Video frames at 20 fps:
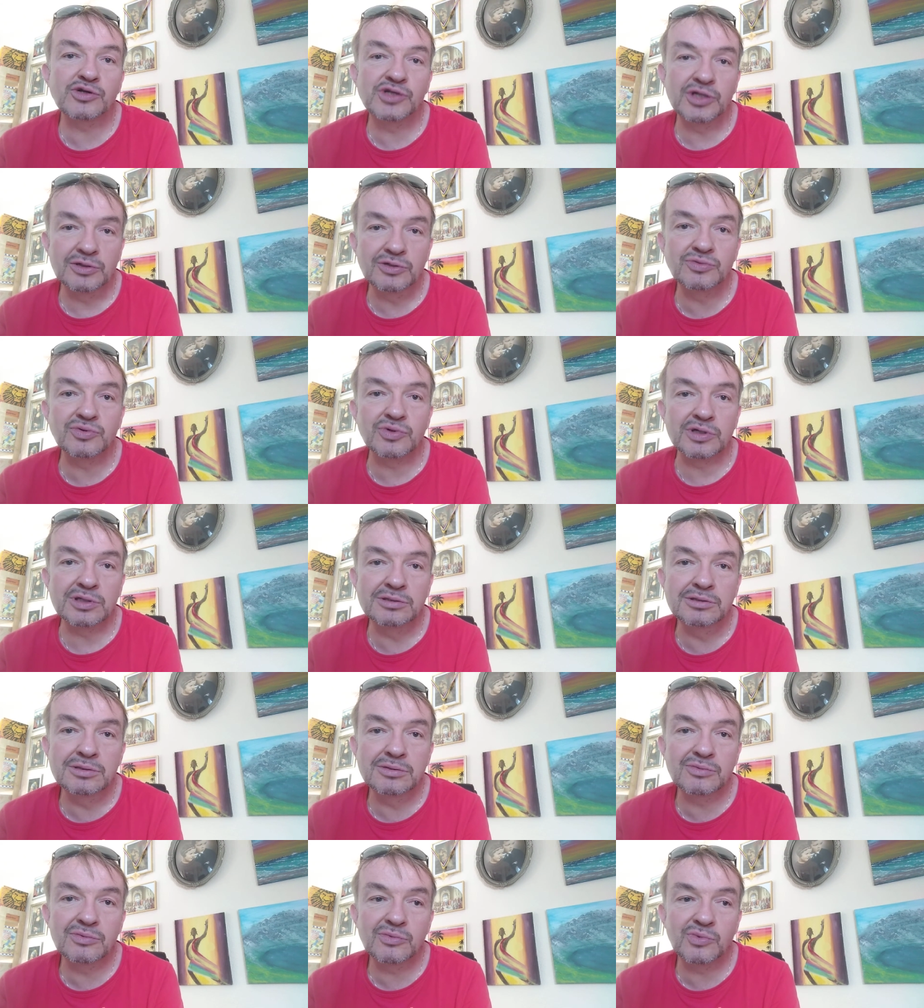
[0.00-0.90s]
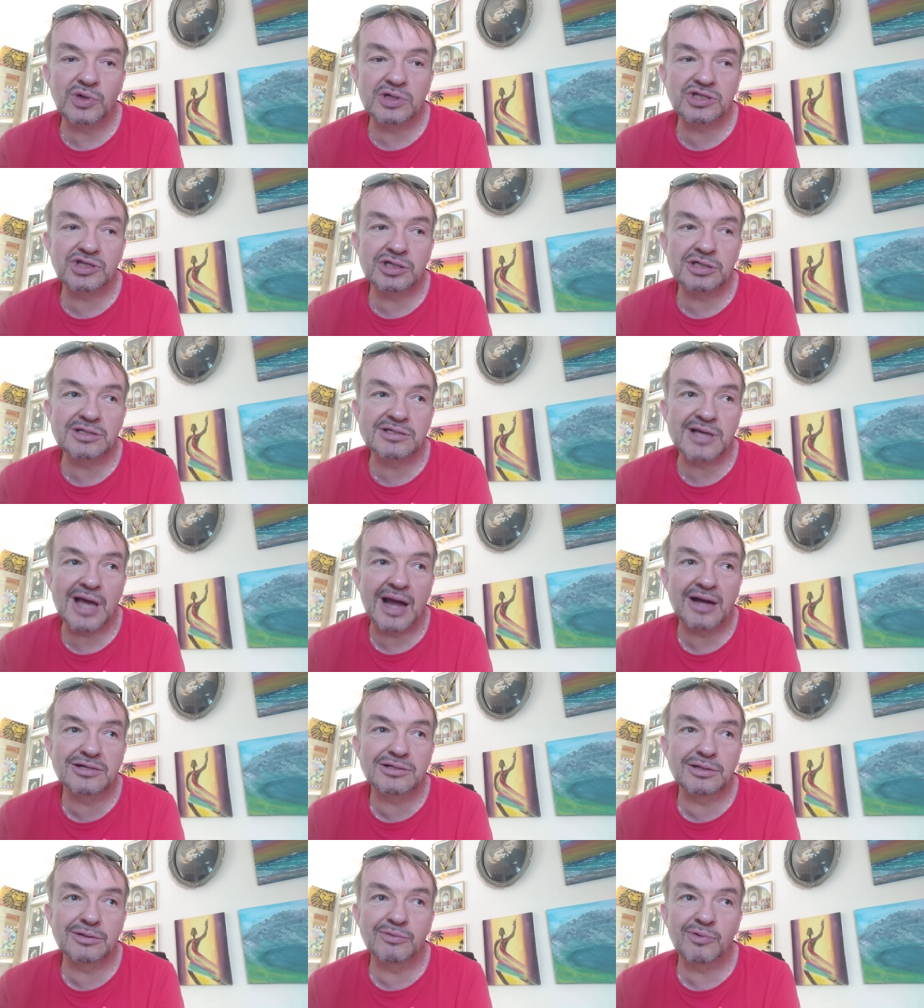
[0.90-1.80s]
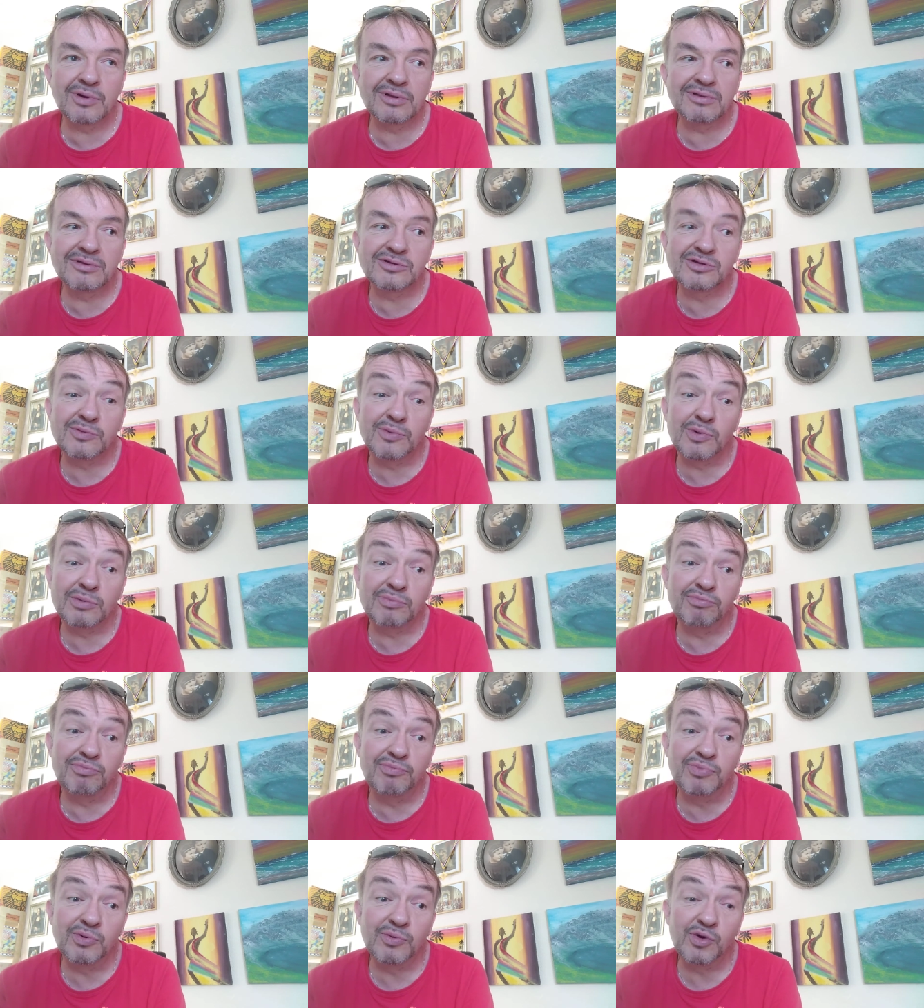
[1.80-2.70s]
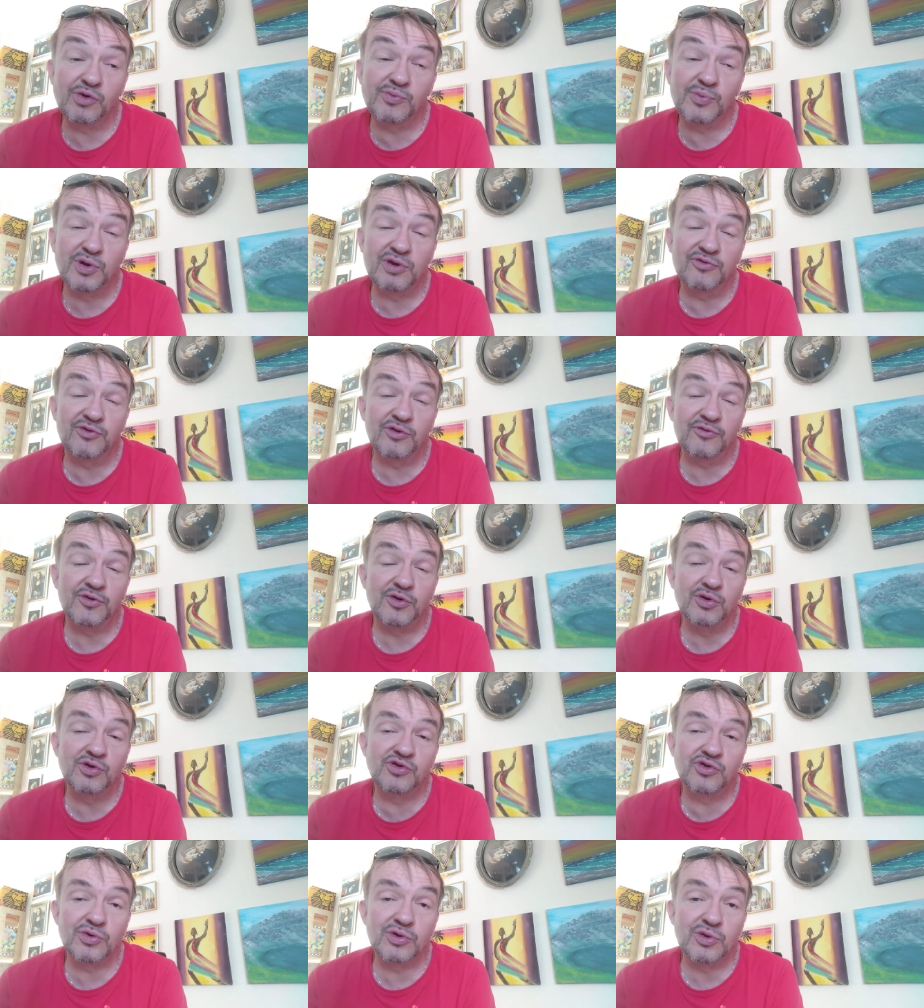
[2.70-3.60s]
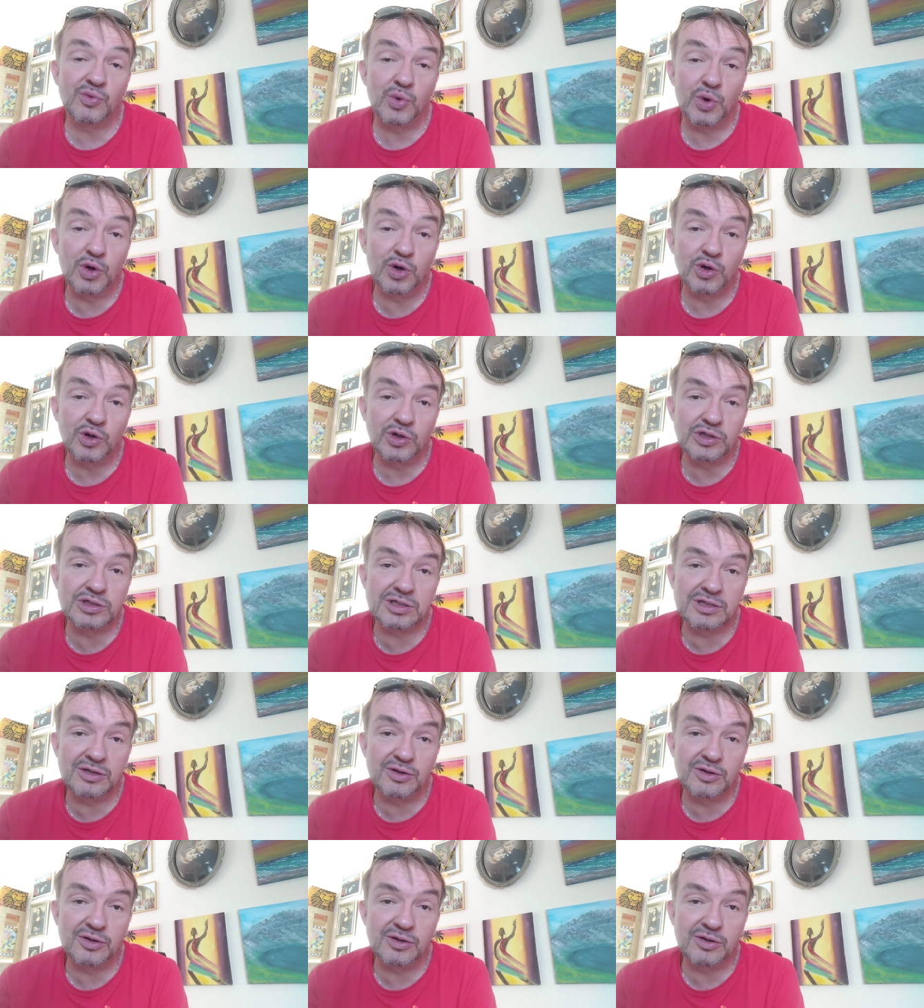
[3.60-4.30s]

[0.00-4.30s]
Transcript: children, which is actually the most beautiful future in the world.